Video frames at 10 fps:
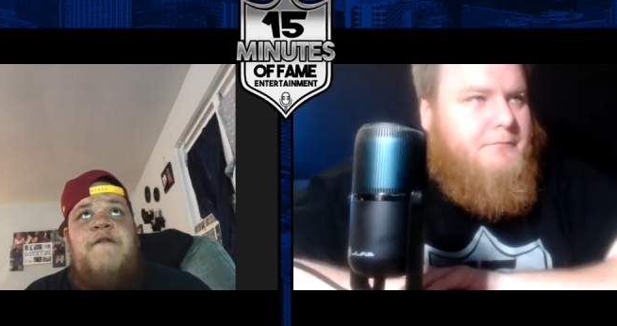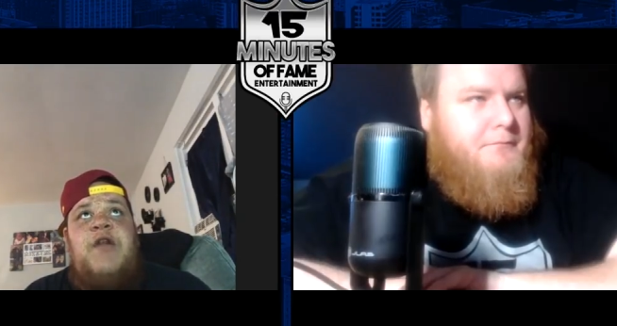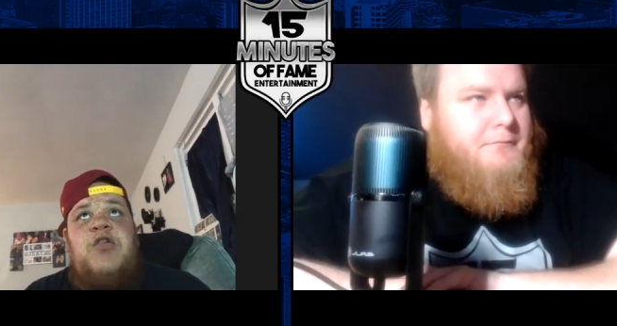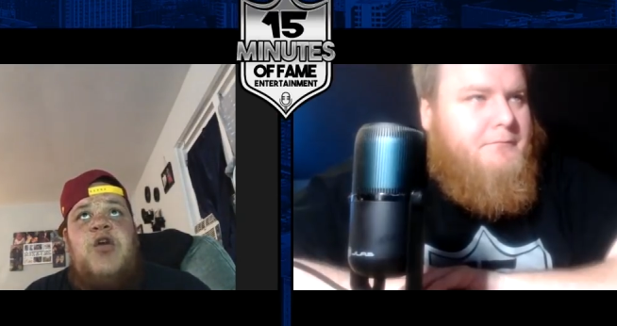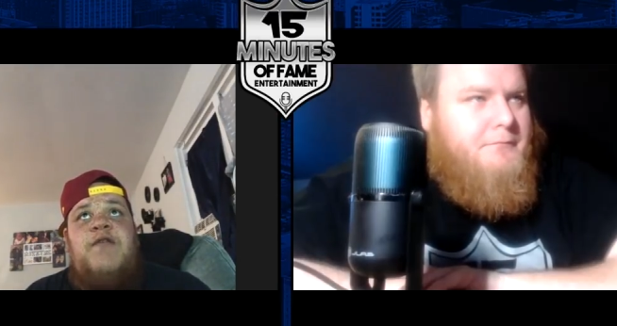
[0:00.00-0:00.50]

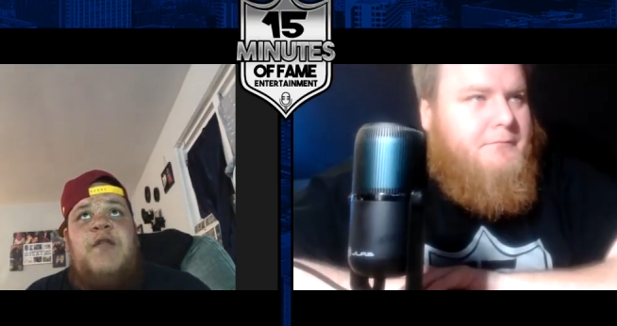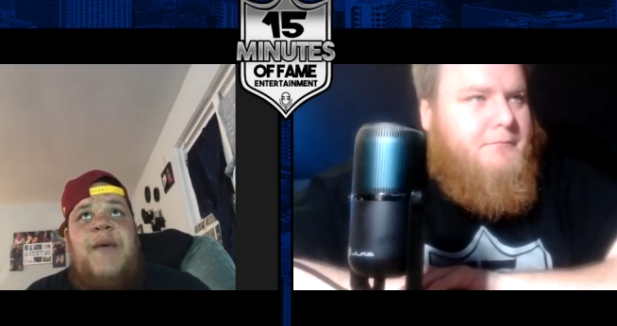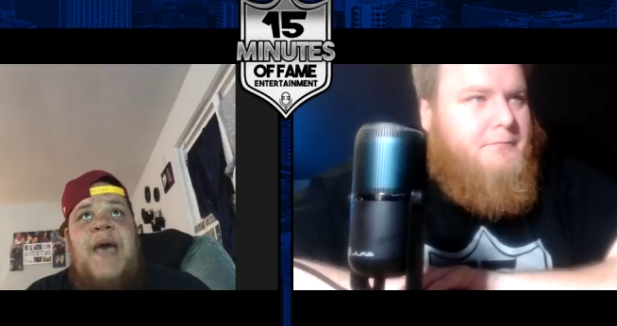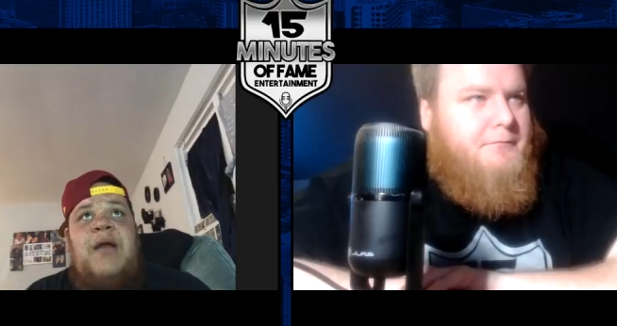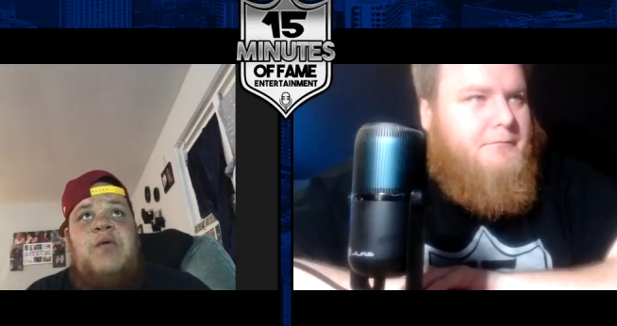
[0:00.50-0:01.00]
Speaker 1: finish off the
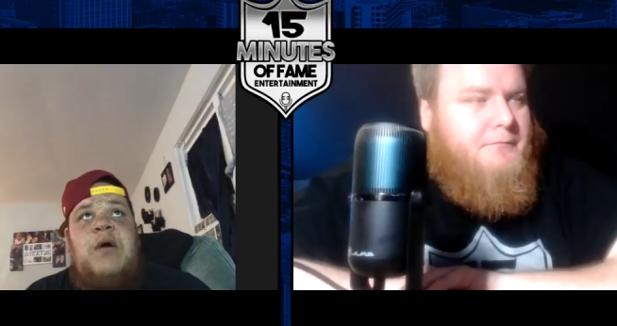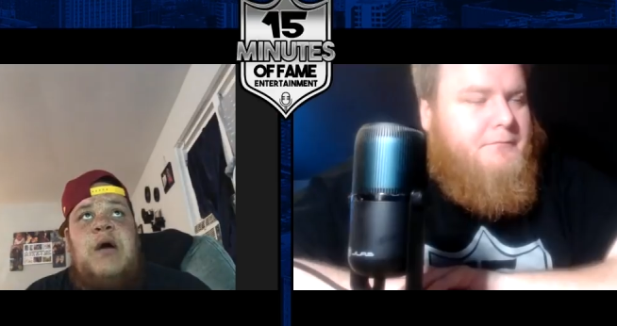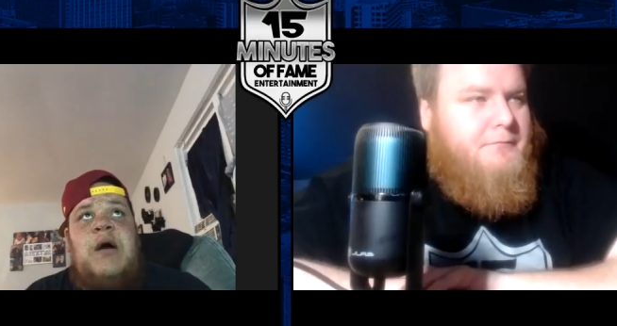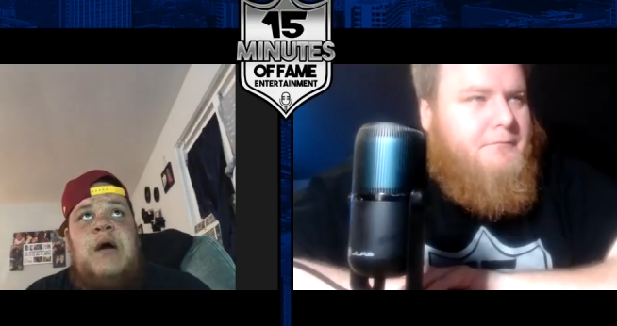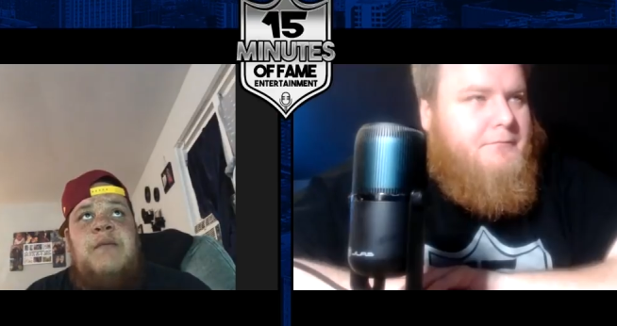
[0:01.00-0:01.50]
battle.
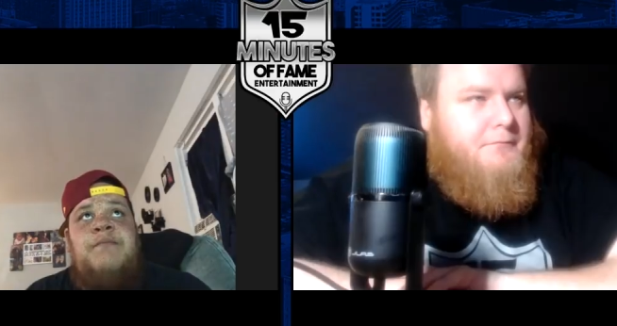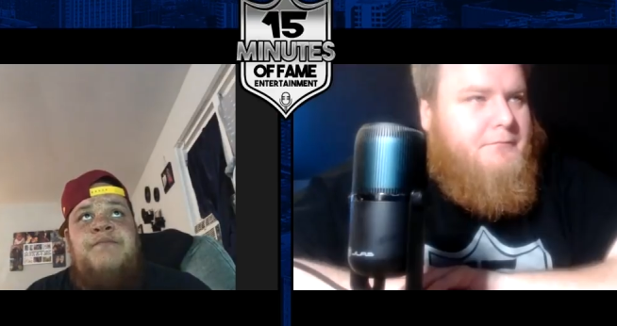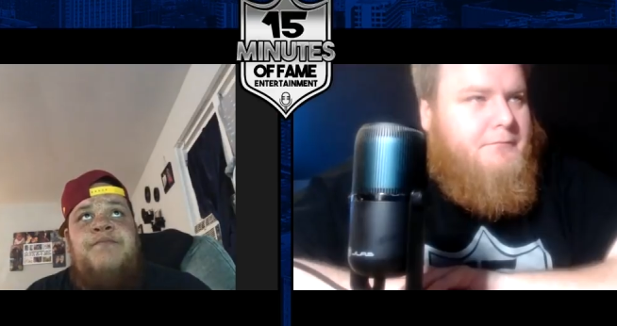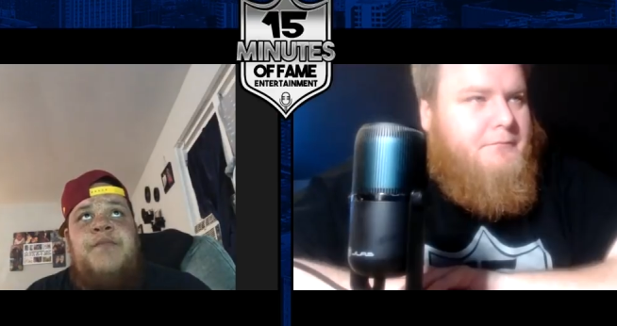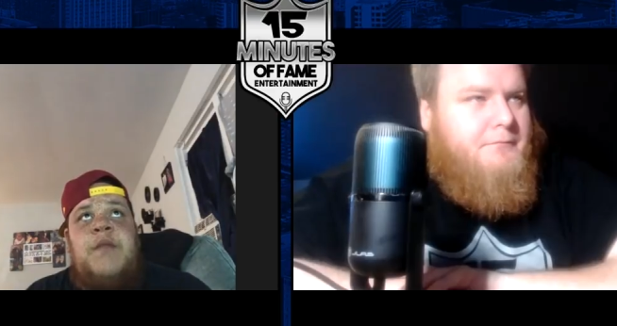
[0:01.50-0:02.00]

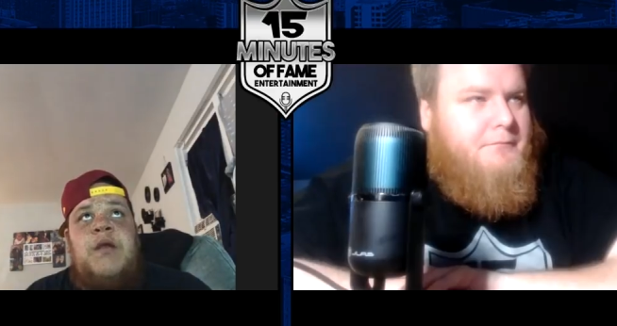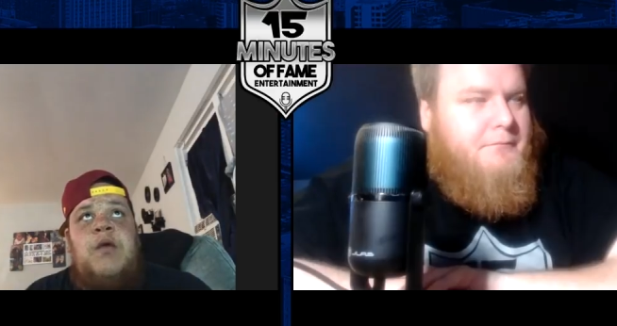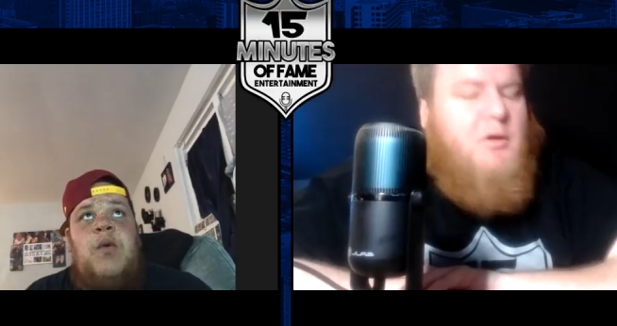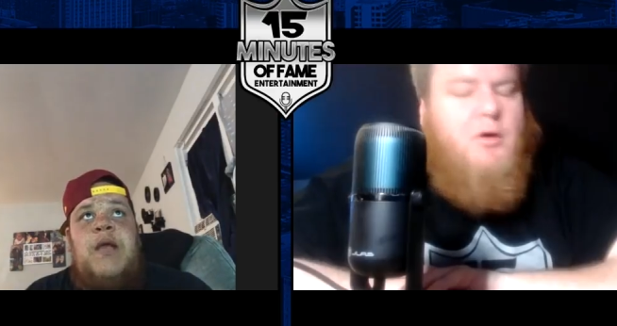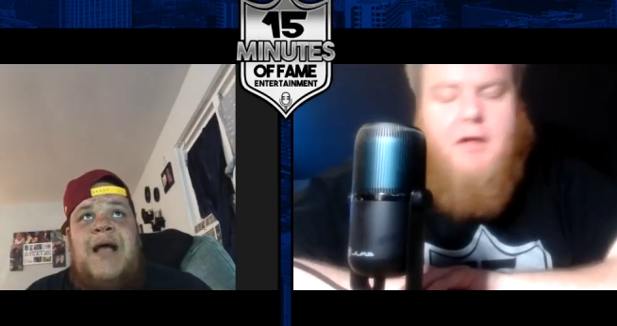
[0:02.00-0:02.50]
Um,
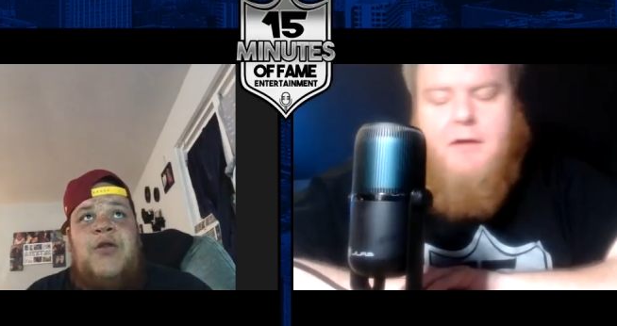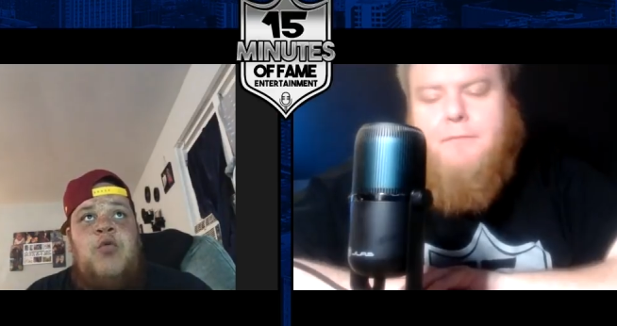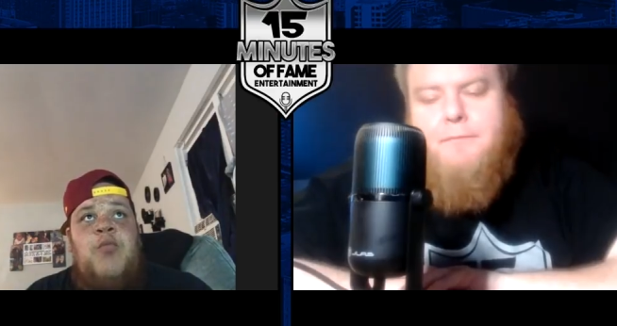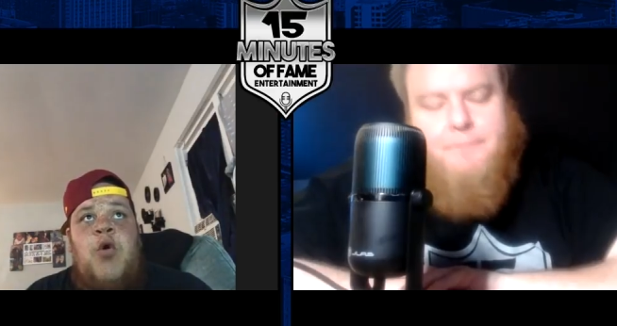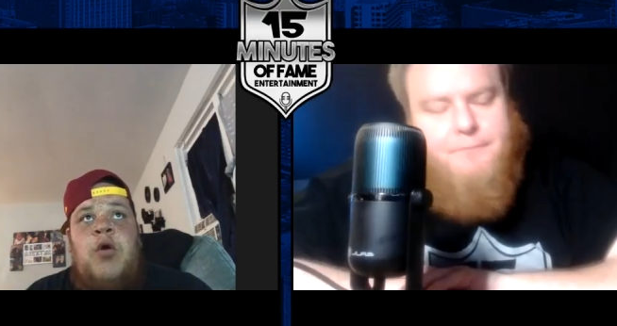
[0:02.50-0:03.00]
Okay. We got
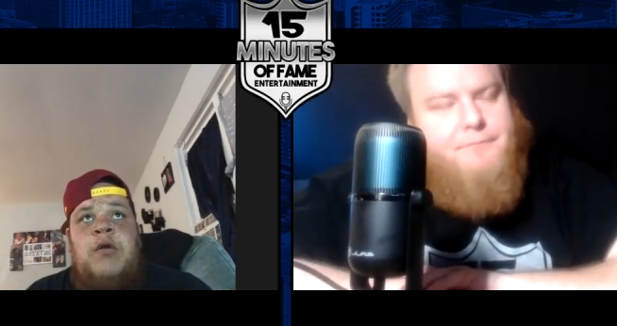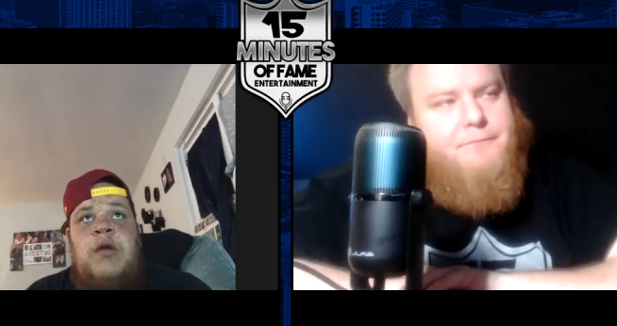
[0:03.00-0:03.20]
newborn.